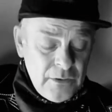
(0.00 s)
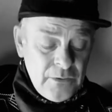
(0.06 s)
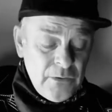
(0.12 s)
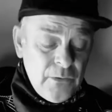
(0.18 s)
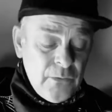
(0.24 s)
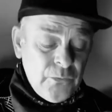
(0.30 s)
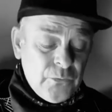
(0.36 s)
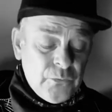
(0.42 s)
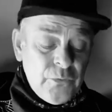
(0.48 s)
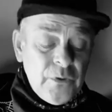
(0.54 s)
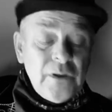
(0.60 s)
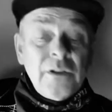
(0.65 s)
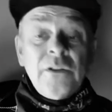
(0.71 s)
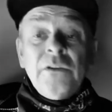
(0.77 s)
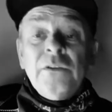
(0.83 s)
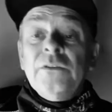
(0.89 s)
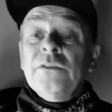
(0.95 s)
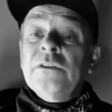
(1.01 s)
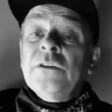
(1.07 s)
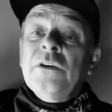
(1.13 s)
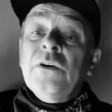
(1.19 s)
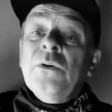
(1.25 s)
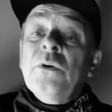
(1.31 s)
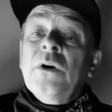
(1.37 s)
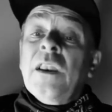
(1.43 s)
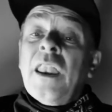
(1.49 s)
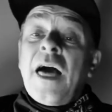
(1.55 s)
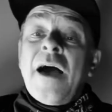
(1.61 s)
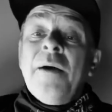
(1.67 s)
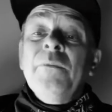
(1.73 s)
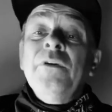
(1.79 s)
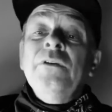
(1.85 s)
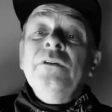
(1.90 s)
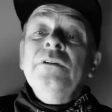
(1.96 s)
no thrills and no
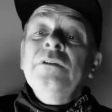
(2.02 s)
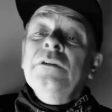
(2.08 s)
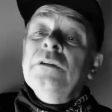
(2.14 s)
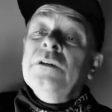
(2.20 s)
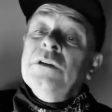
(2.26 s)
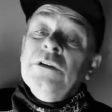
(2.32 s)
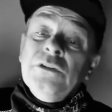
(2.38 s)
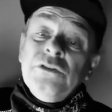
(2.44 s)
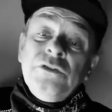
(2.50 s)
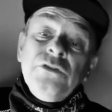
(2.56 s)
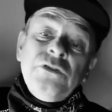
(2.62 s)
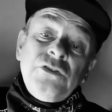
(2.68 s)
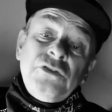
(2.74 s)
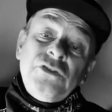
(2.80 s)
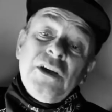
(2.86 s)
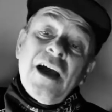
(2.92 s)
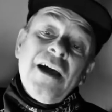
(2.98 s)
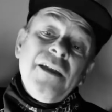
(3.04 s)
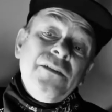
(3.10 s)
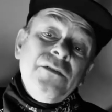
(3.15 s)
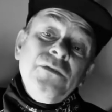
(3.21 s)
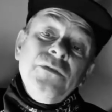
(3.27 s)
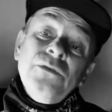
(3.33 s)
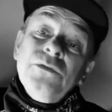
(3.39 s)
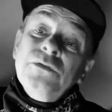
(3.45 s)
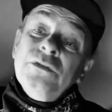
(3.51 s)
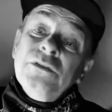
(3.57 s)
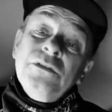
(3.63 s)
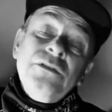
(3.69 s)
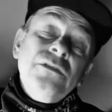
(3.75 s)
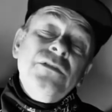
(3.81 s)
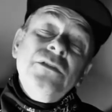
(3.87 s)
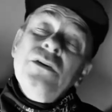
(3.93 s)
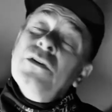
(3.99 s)
clamor. just shadows
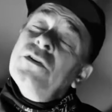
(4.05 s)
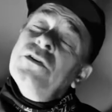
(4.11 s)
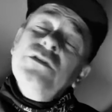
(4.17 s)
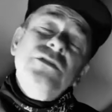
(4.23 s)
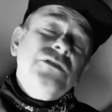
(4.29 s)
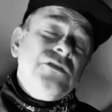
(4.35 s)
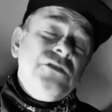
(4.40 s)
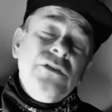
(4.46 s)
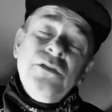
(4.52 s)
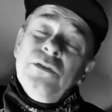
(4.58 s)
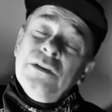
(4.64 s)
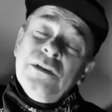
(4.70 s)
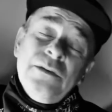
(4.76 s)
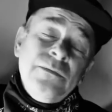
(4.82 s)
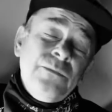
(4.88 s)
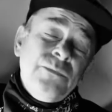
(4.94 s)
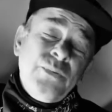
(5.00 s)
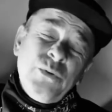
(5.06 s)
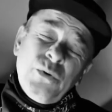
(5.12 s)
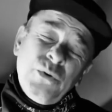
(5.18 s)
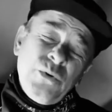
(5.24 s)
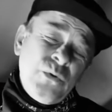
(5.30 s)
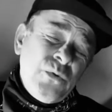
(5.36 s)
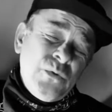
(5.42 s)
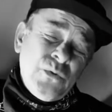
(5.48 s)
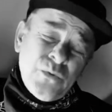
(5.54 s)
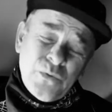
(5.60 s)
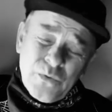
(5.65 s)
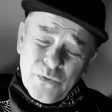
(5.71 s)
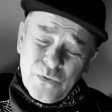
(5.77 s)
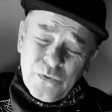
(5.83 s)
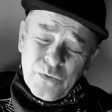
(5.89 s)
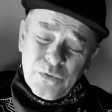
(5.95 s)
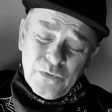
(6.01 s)
and hoods shooting.
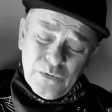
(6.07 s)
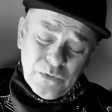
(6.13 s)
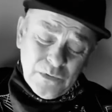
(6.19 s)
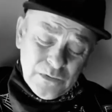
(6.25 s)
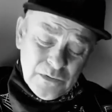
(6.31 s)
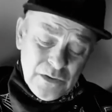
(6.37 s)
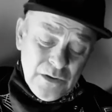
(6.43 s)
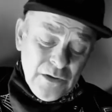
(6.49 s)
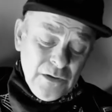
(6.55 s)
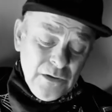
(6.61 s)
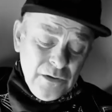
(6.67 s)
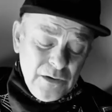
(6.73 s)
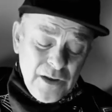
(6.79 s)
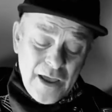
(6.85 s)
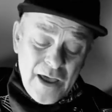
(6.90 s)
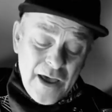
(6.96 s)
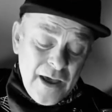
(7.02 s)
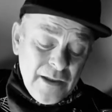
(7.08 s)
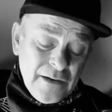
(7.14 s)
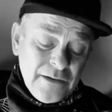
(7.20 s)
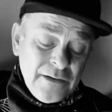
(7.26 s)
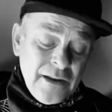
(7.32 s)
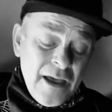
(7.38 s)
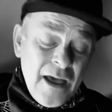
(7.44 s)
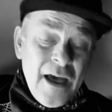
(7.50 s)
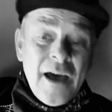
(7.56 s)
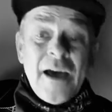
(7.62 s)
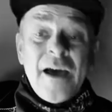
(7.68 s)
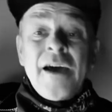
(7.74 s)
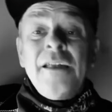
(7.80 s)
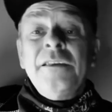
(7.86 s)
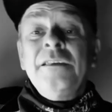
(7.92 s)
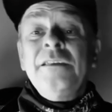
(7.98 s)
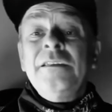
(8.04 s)
Ooh, na na
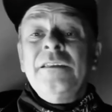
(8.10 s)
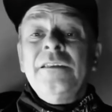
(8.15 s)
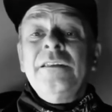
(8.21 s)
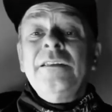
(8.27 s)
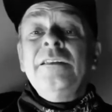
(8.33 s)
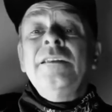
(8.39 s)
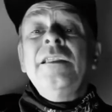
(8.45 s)
na na na.